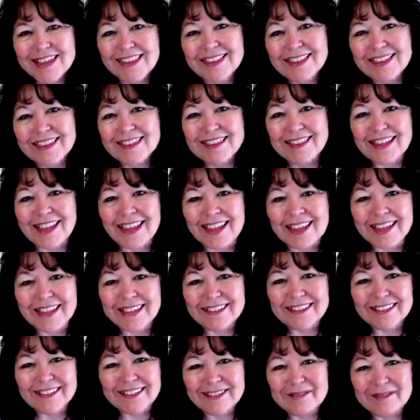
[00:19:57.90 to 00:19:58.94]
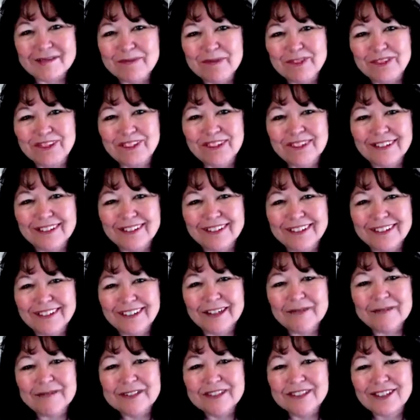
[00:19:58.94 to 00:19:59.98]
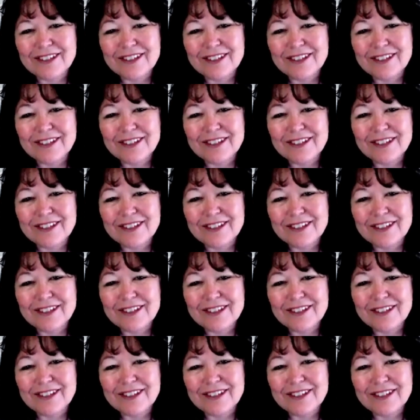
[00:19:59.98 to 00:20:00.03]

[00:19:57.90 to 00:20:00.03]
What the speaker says: This is Angela Blaha, and I'm